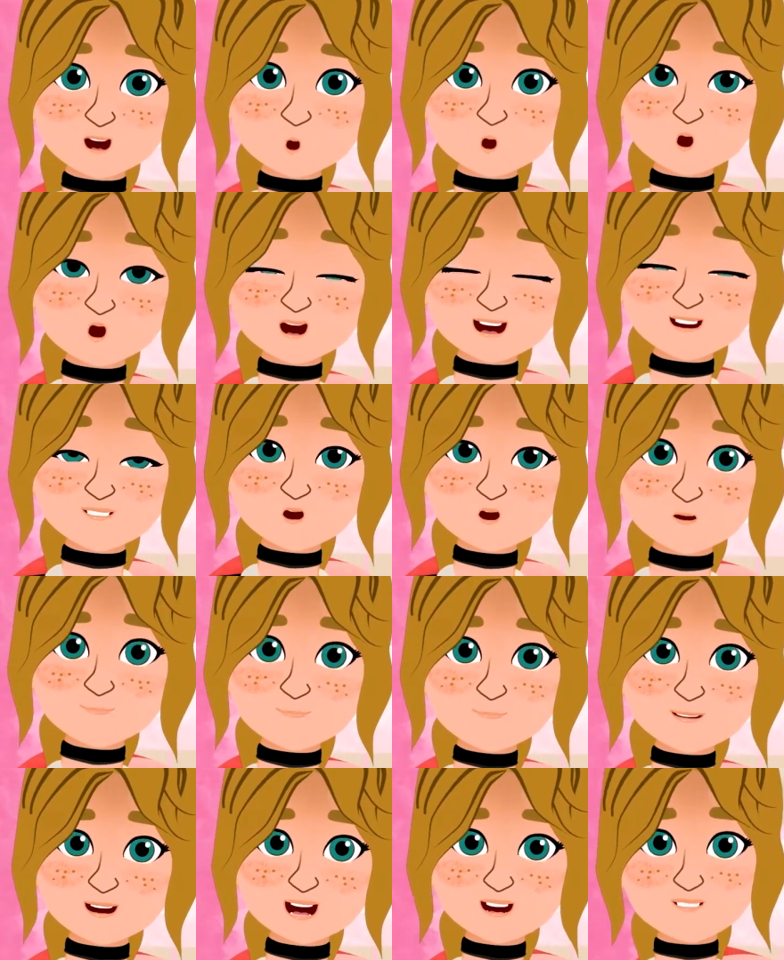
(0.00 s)
that day,
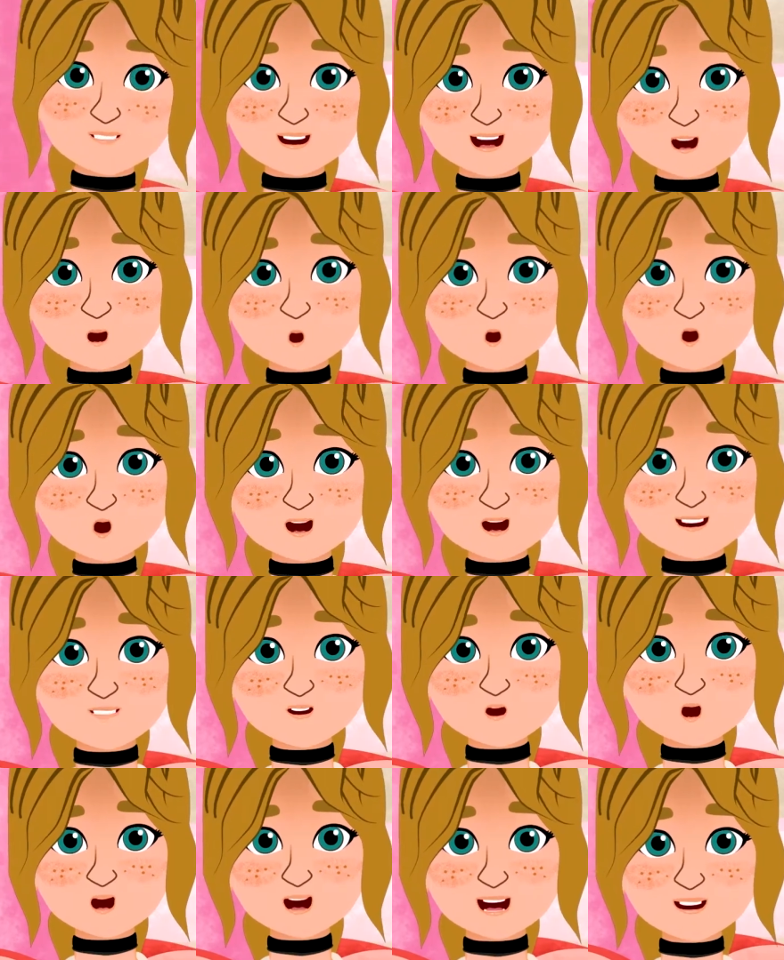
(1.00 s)
whenever I hear
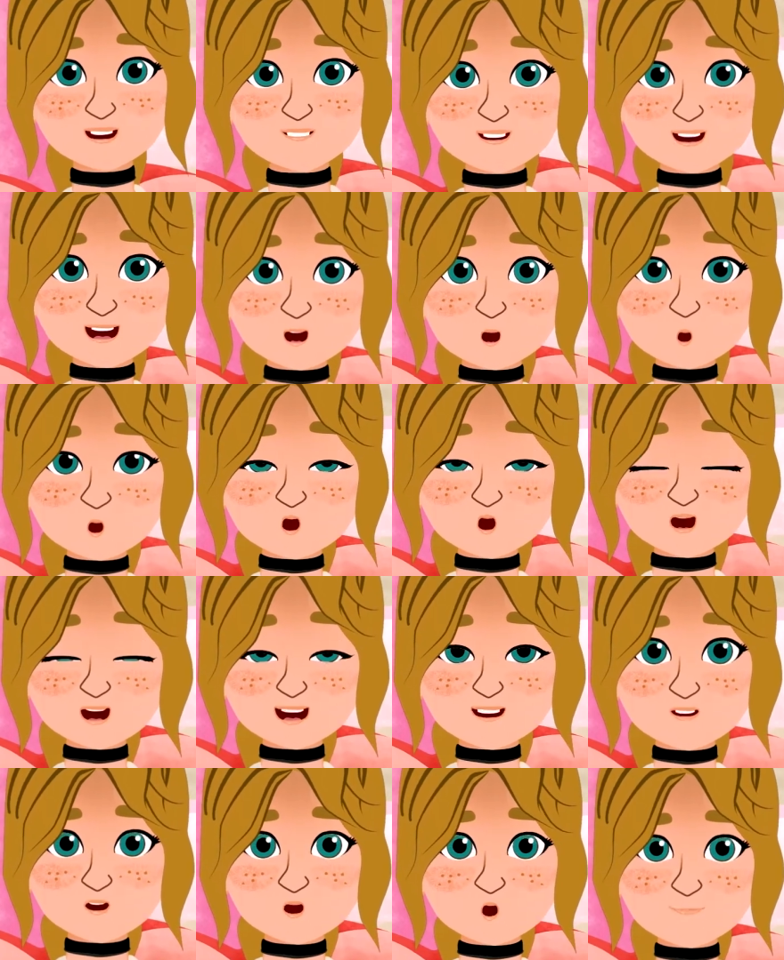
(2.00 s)
someone talking about
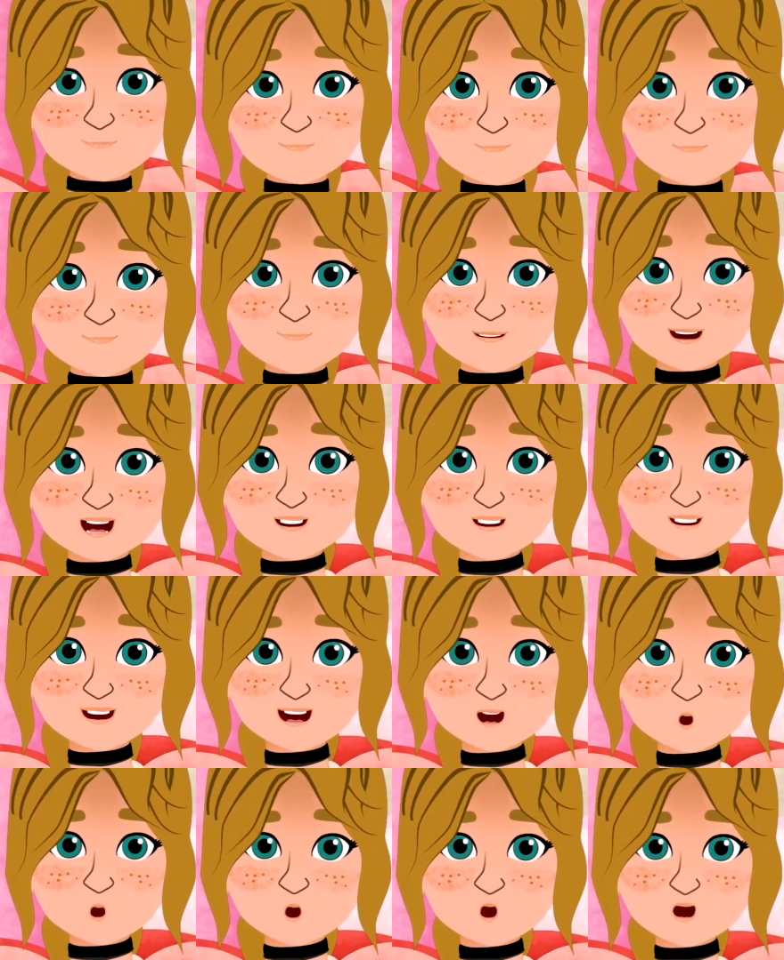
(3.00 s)
ghosts, I
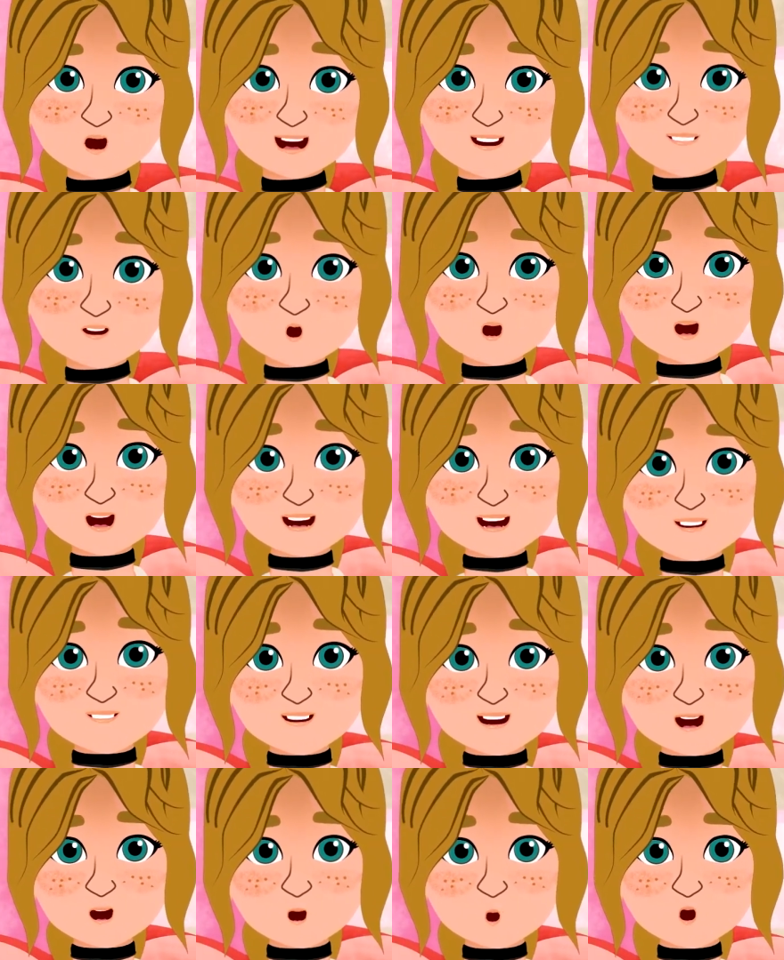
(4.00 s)
just look at the photo
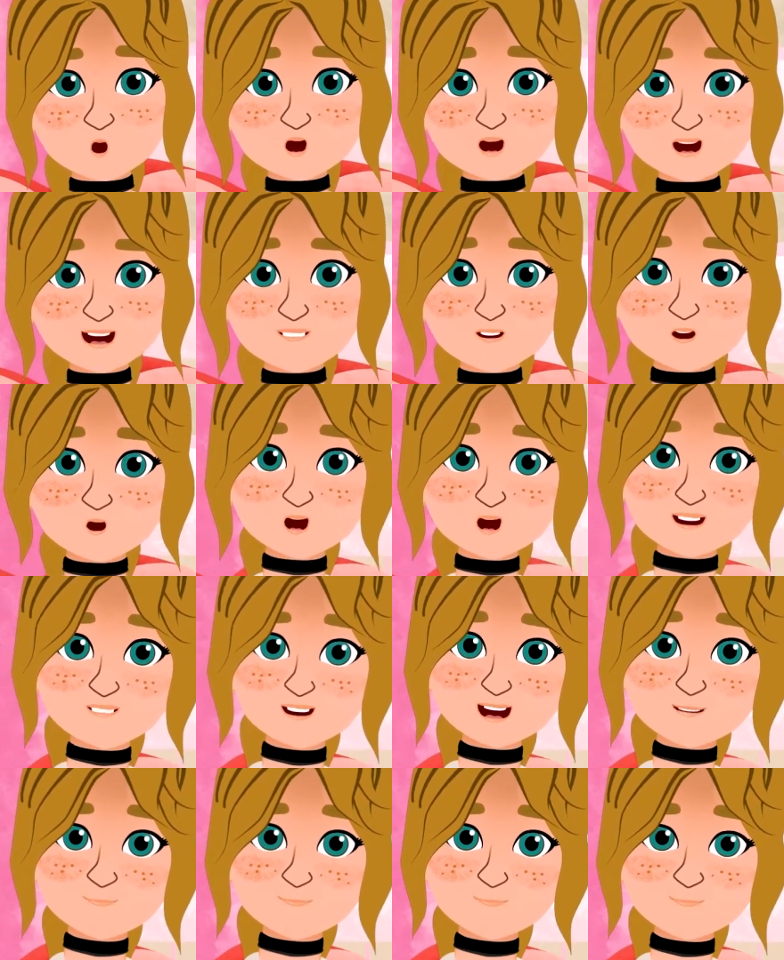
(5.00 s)
I took of Carmen and
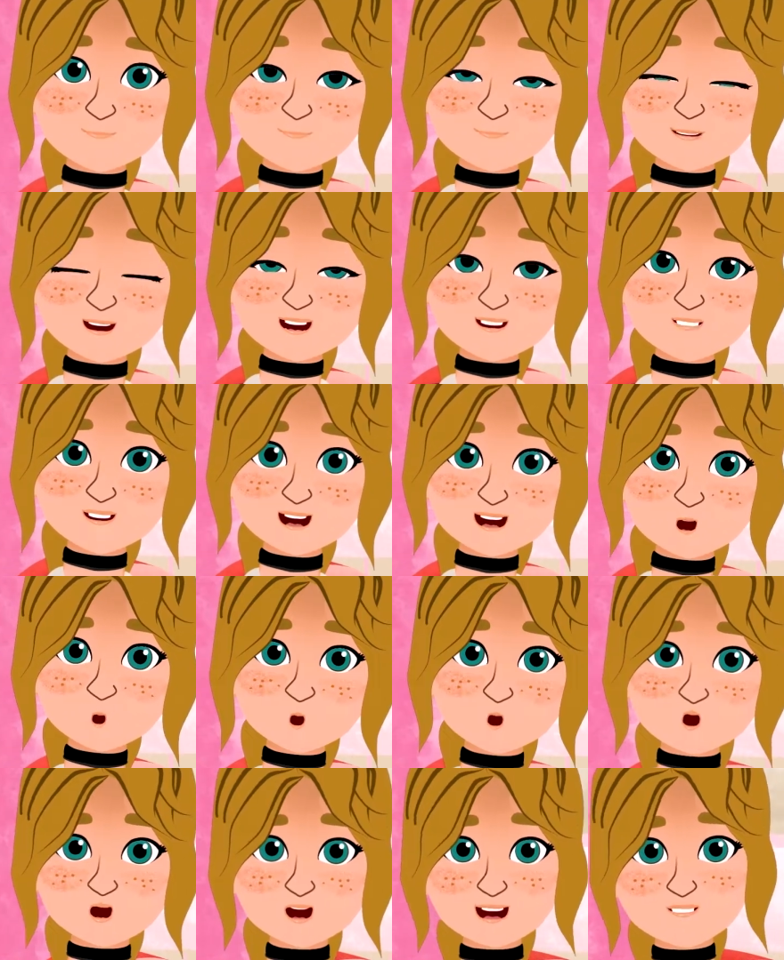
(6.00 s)
I
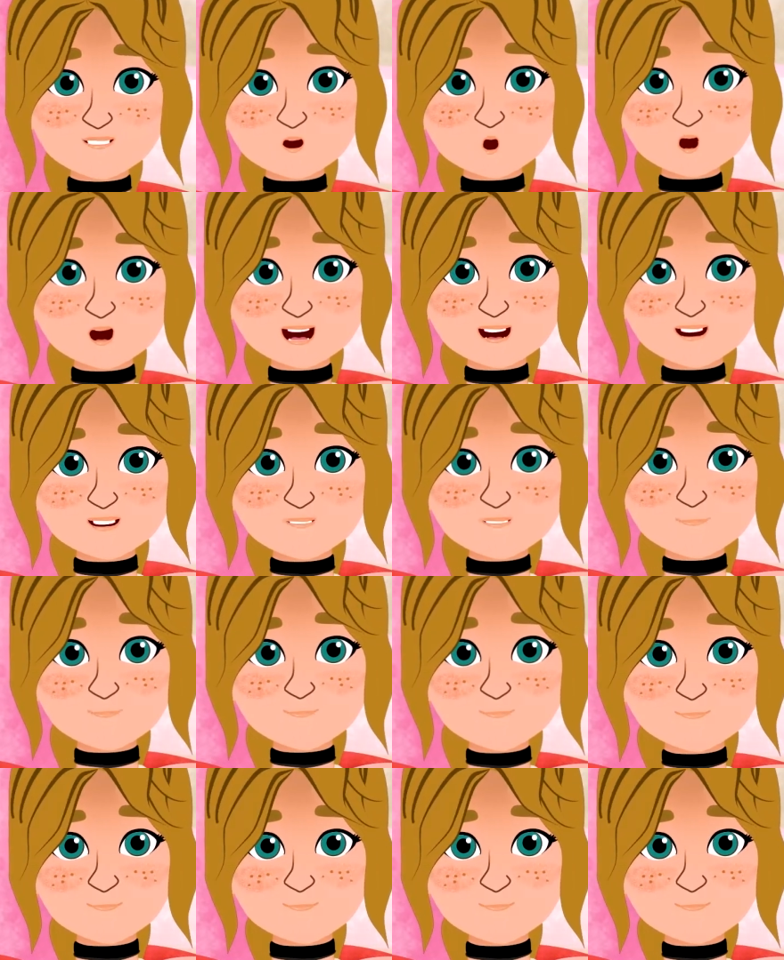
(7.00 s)
break out laughing.